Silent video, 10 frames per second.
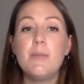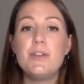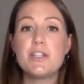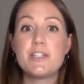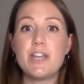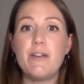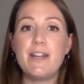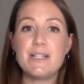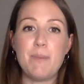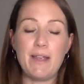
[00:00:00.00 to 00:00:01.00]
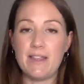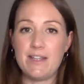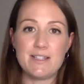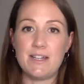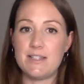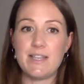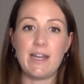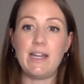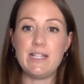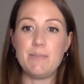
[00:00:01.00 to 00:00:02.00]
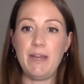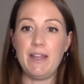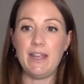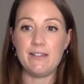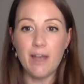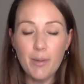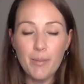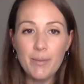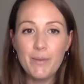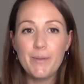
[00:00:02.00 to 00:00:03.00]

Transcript: but just don't expect that it's going to suddenly speed things up.